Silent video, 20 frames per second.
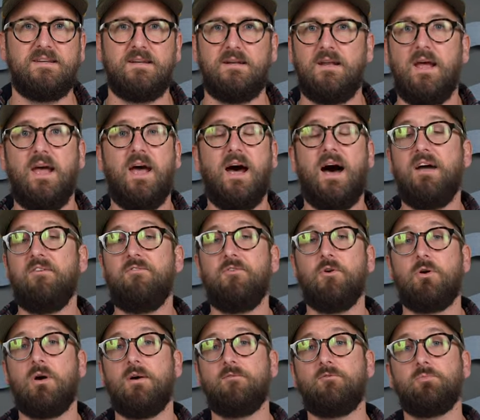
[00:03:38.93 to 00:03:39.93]
And I
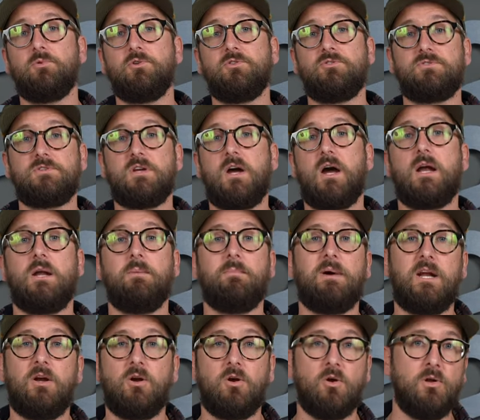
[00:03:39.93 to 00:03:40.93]
feel comfortable talking
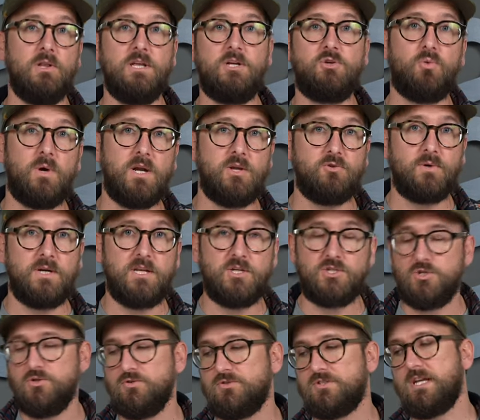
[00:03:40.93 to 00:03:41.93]
about it early
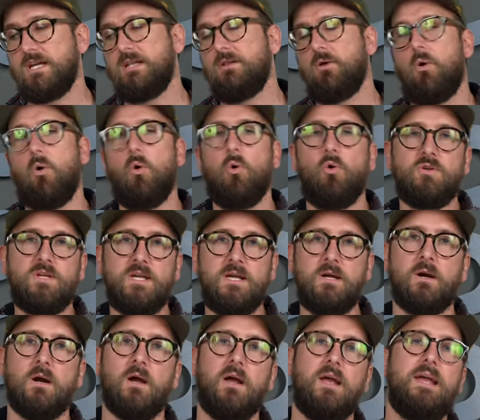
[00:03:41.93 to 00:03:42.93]
2022, saying the whole
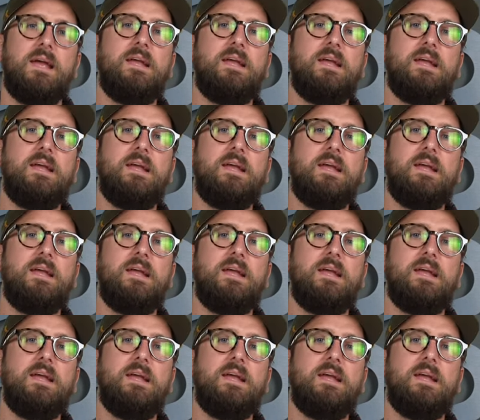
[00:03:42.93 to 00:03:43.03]
year.